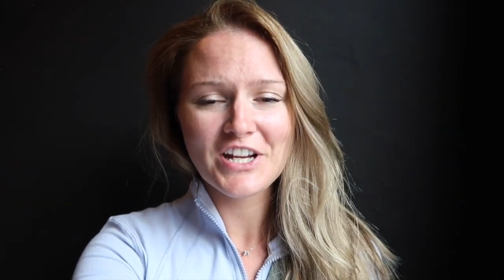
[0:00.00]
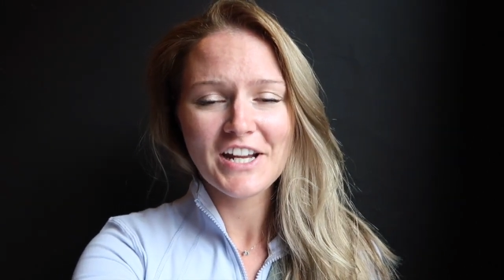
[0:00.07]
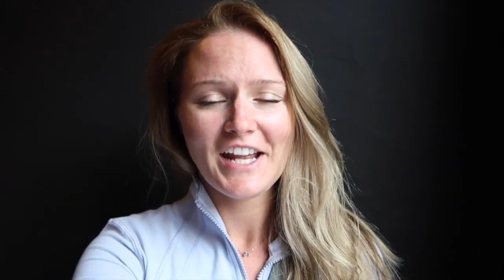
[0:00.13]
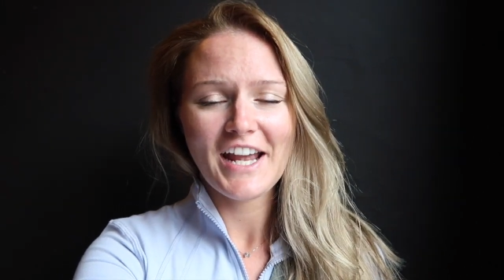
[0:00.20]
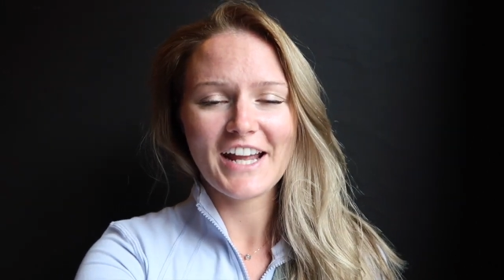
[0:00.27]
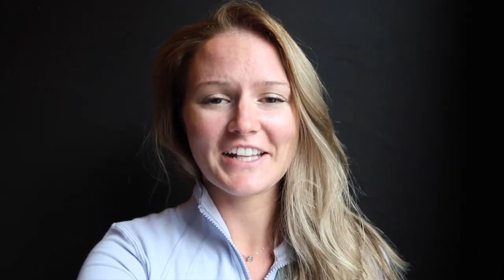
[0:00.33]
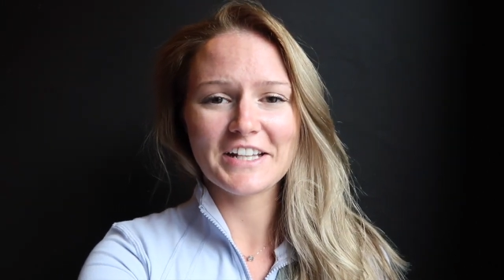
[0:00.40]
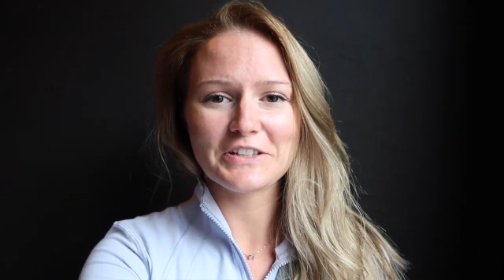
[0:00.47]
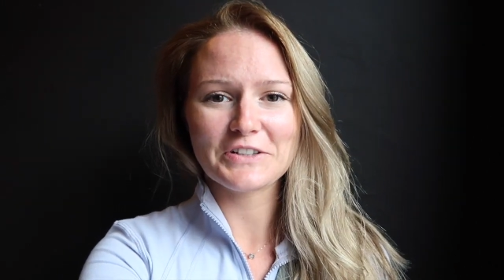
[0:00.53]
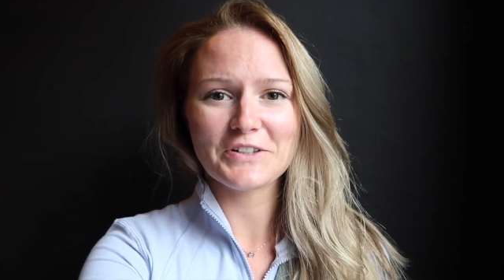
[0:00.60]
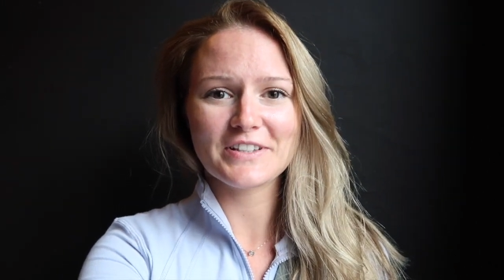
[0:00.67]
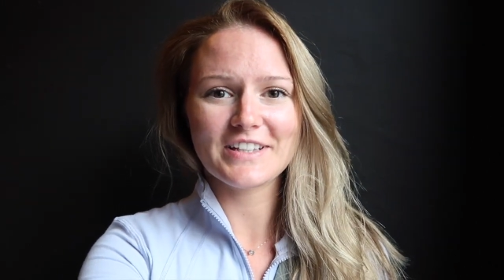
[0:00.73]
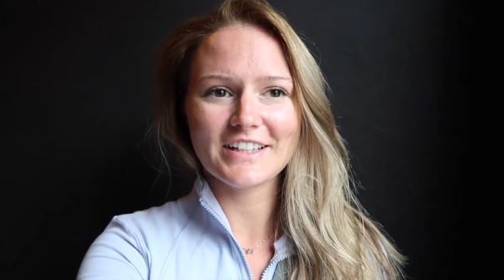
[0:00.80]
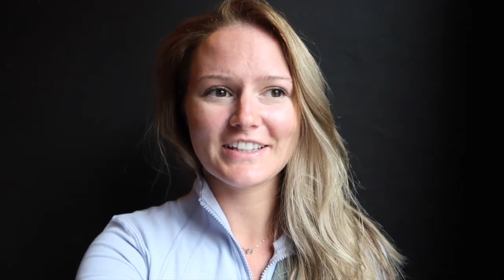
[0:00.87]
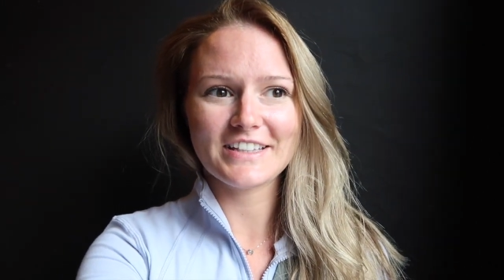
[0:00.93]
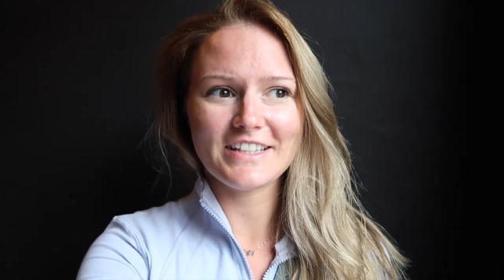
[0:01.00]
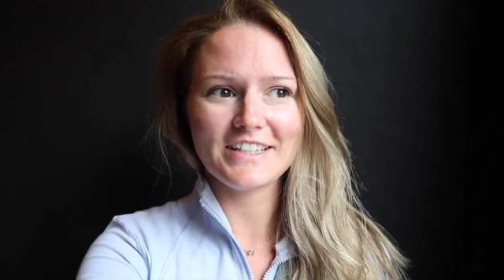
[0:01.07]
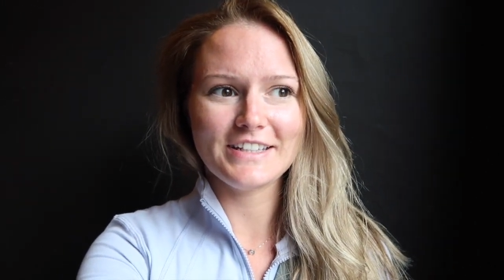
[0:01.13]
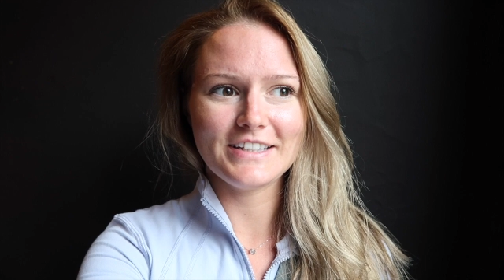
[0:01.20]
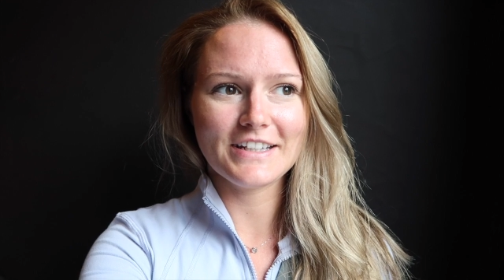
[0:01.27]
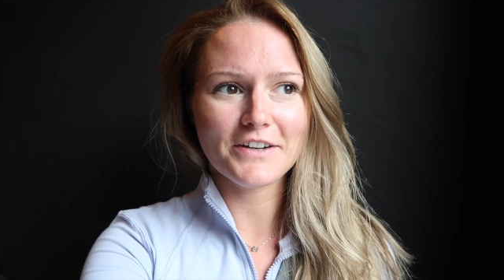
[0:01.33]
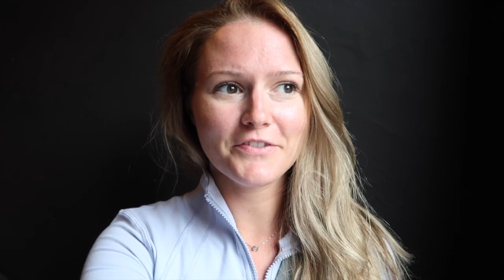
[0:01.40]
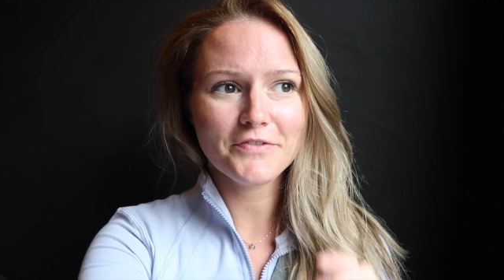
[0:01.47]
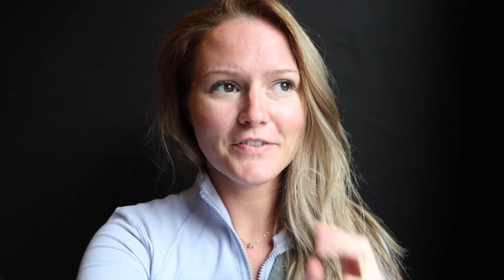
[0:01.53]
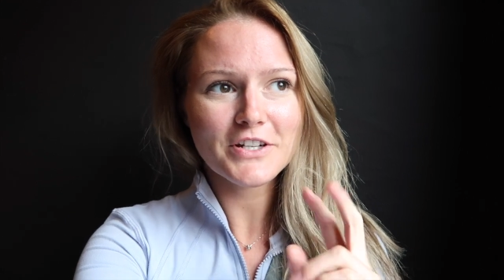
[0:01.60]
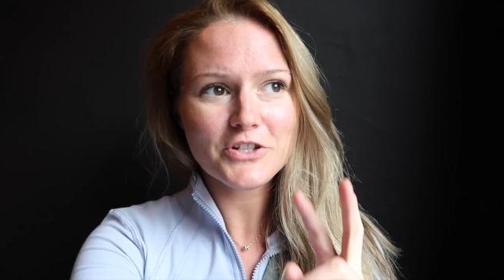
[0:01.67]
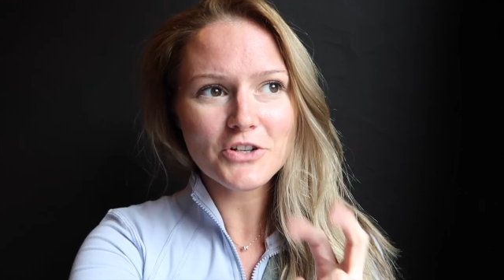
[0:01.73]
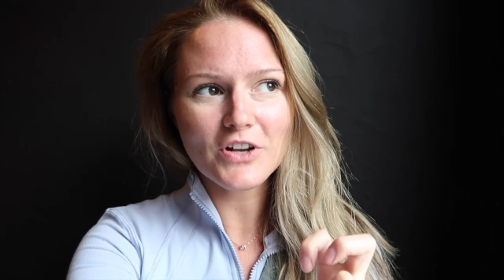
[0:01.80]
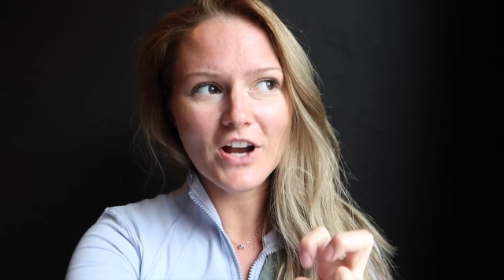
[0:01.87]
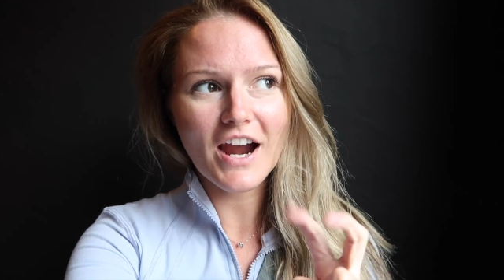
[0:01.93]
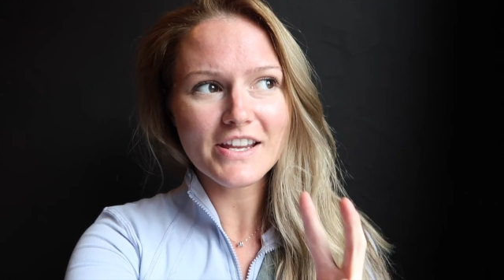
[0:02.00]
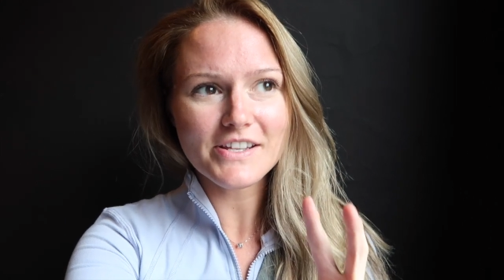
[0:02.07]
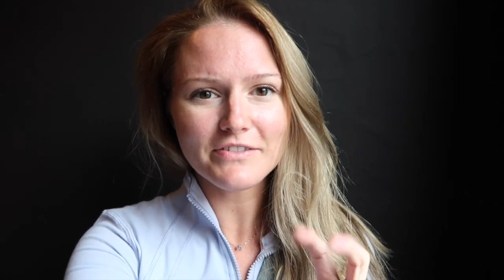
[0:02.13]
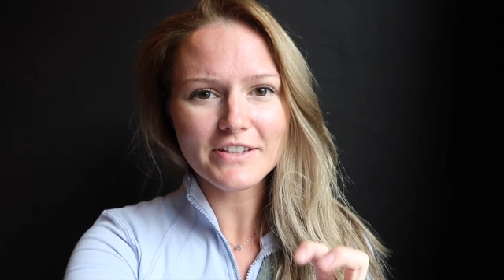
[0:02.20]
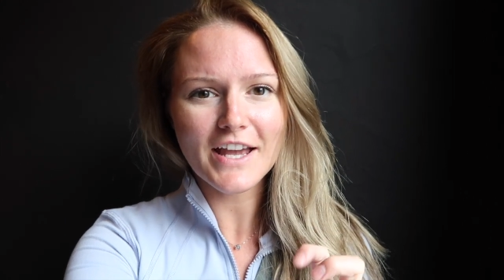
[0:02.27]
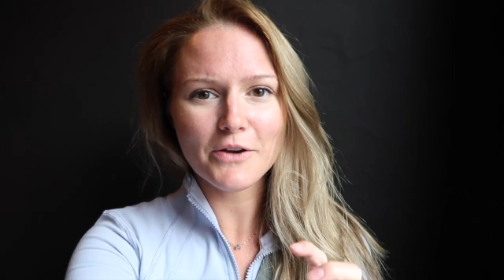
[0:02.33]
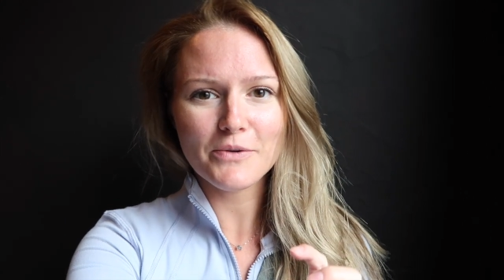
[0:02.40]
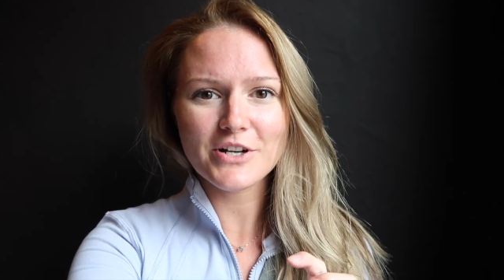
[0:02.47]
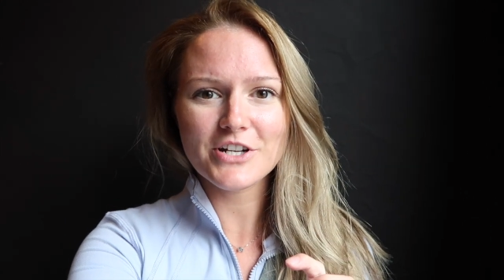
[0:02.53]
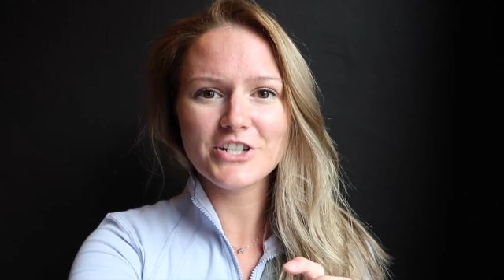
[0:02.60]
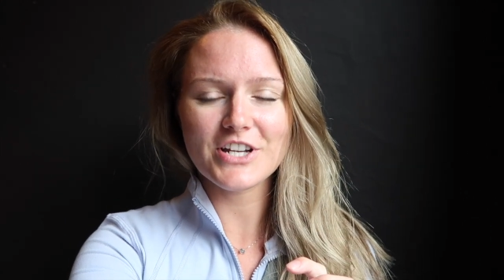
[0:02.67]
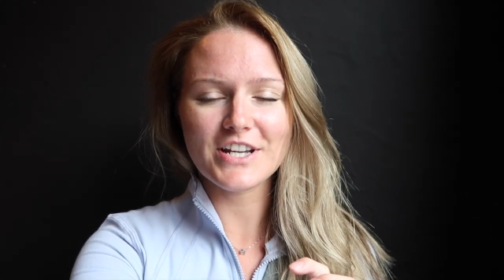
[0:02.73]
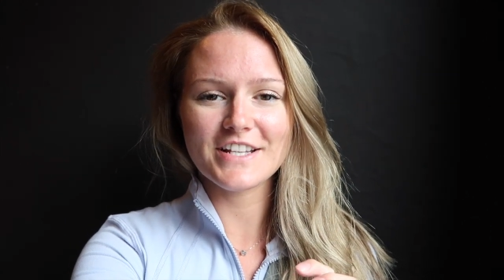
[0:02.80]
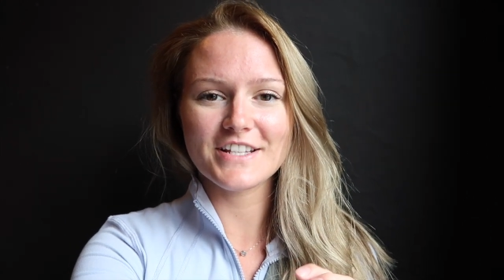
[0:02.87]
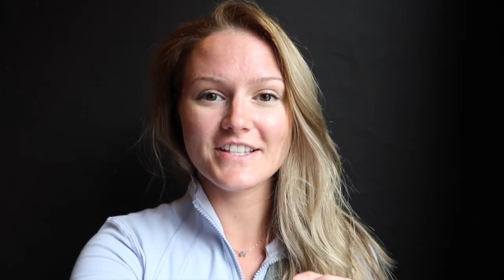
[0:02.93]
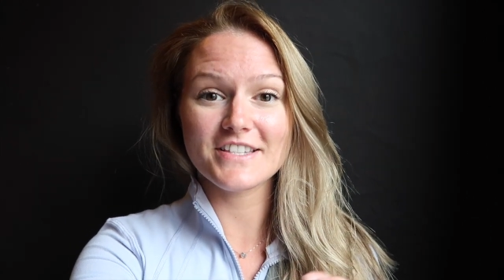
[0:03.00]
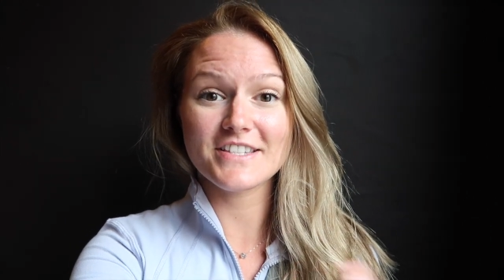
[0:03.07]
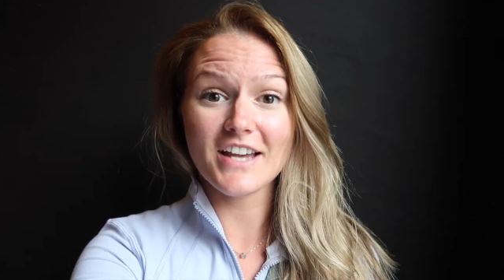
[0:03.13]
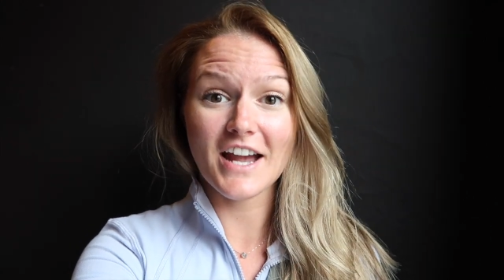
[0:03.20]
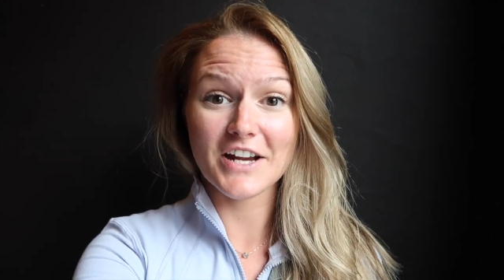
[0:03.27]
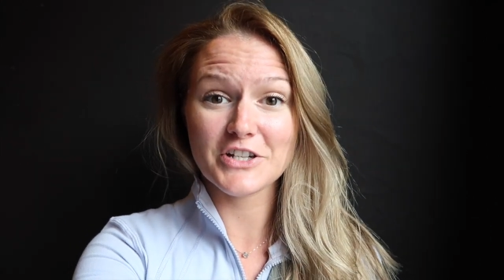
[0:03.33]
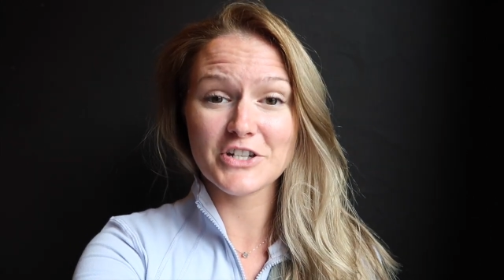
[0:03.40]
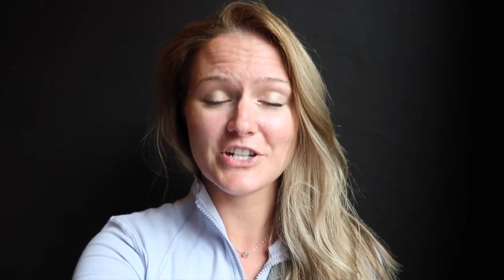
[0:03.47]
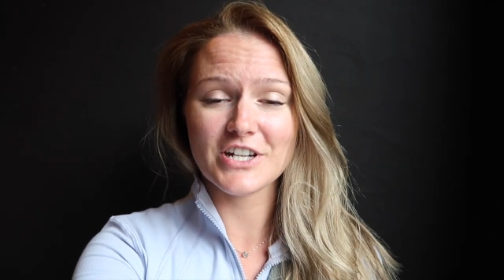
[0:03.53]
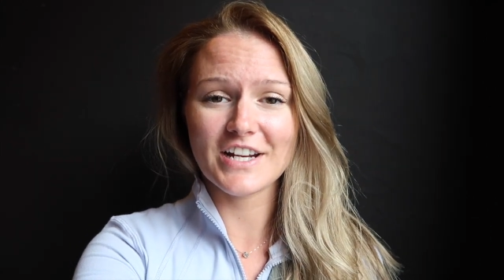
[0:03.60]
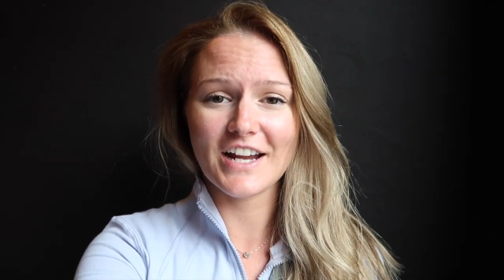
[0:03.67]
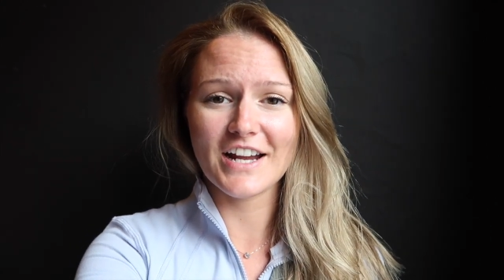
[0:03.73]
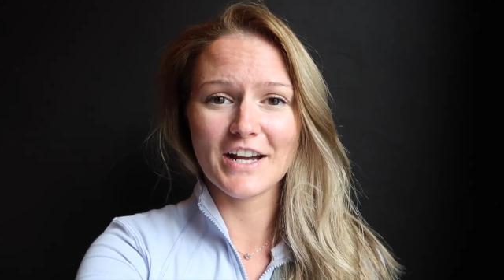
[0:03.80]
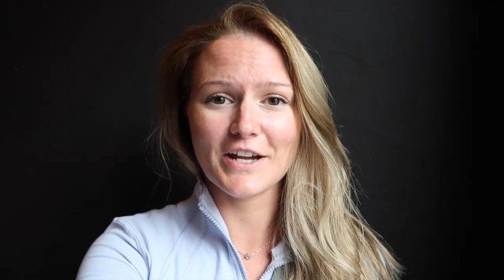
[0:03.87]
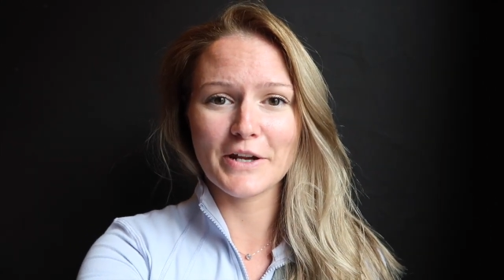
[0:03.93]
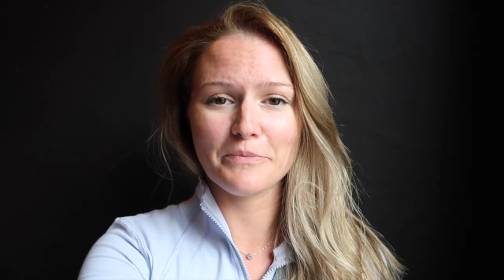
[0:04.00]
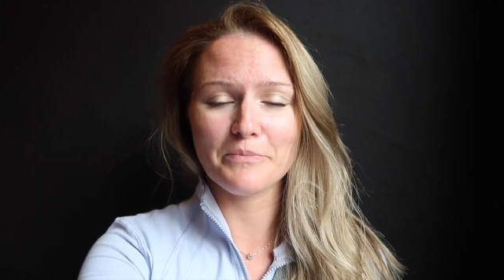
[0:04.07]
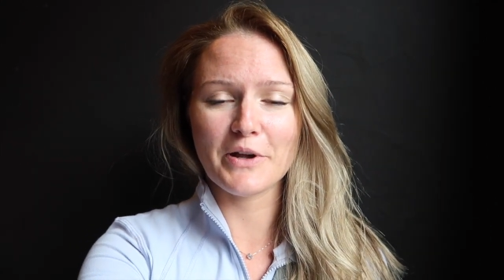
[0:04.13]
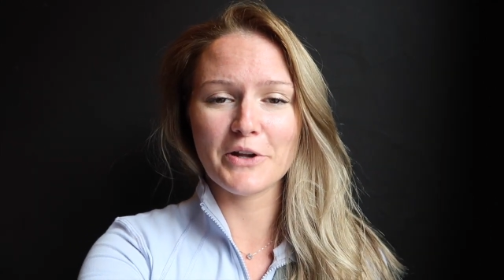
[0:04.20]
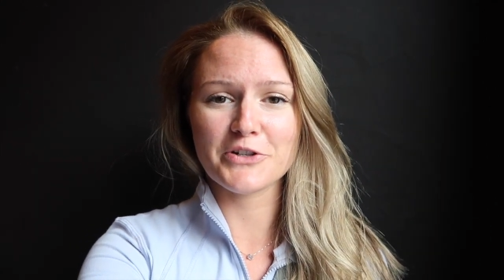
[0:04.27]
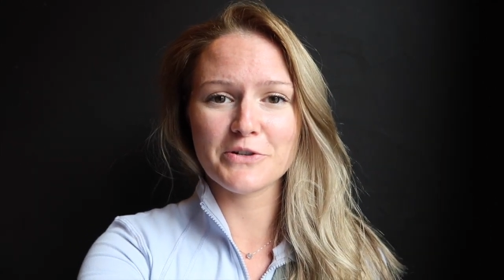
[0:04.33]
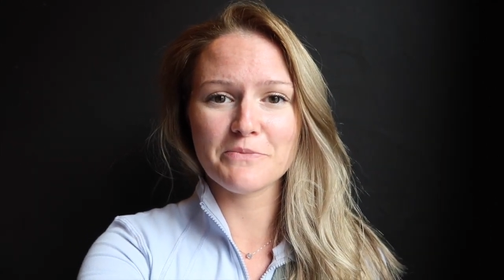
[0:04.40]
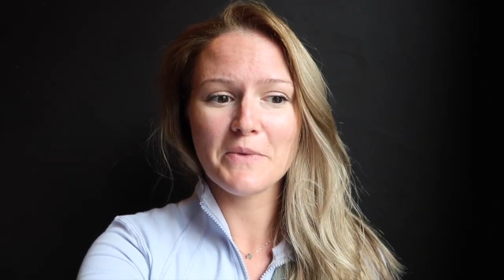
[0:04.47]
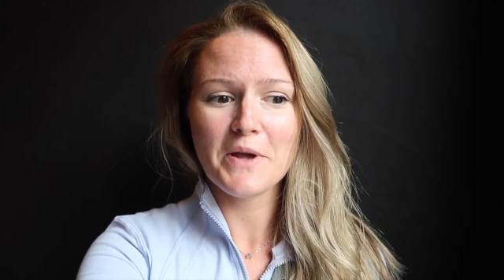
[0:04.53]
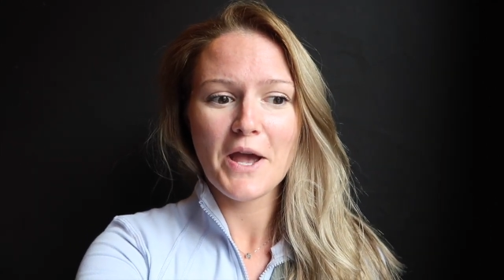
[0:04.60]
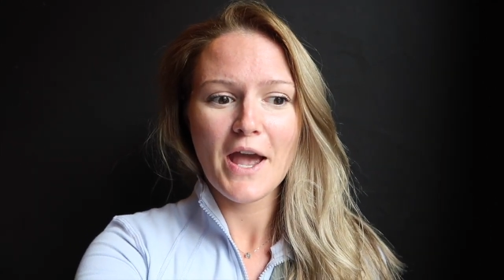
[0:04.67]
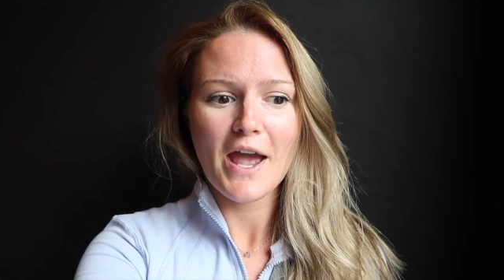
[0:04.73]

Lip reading: and I learned that the official kind of language is Dutch in Belgium.